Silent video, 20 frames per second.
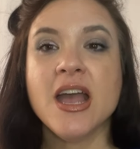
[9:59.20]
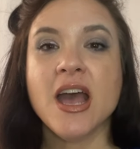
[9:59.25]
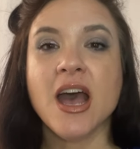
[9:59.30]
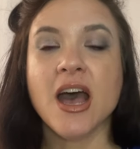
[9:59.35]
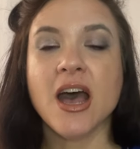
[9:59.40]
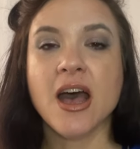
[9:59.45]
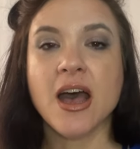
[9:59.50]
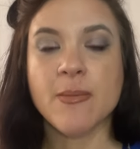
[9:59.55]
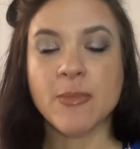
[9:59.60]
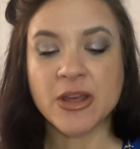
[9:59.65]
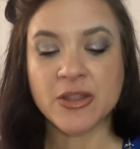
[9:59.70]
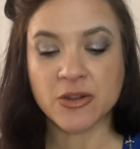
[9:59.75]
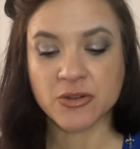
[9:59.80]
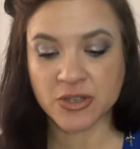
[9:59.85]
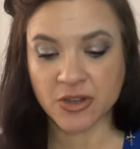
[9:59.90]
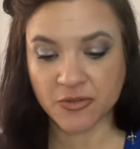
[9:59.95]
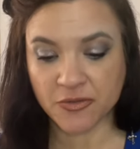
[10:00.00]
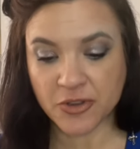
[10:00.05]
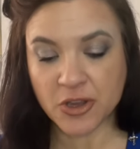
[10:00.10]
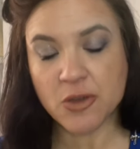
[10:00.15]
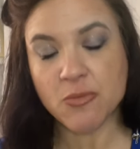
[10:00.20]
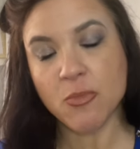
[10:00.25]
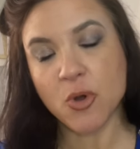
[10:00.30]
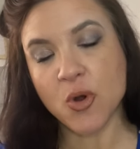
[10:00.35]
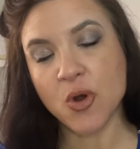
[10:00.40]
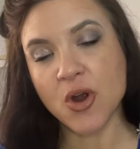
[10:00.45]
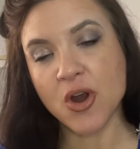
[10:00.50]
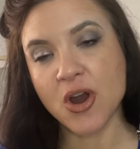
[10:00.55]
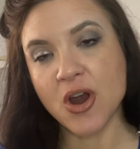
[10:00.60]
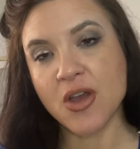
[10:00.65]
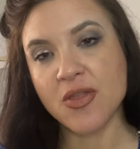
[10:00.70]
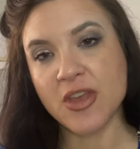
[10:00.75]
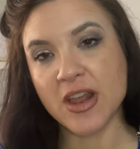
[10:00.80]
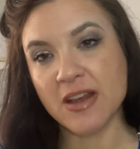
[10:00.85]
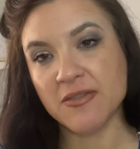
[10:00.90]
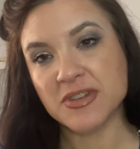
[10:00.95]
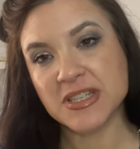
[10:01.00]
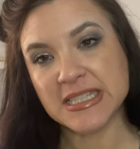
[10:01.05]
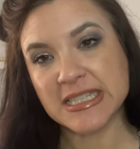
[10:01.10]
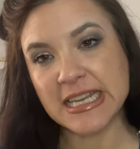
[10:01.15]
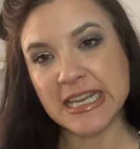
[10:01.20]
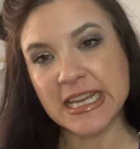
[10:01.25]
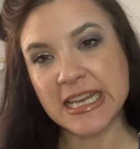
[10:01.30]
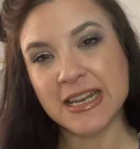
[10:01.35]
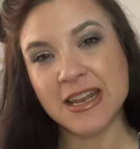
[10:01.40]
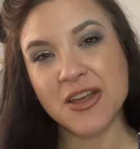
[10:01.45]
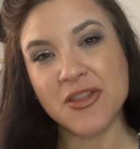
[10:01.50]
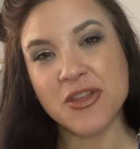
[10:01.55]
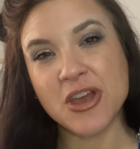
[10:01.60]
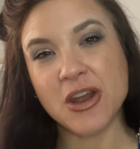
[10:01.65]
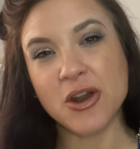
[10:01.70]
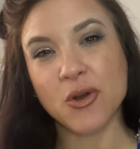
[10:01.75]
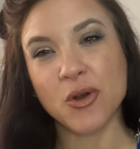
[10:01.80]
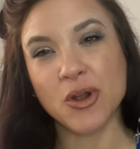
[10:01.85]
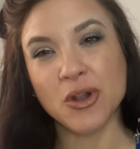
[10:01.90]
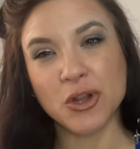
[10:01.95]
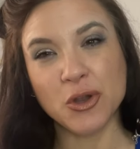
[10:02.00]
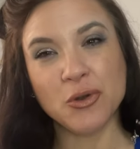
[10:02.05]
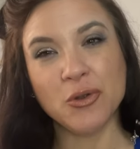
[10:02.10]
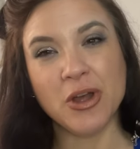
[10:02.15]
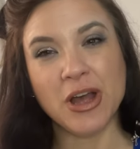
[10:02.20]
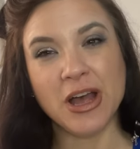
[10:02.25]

Um, there's a few more that I've seen that are a little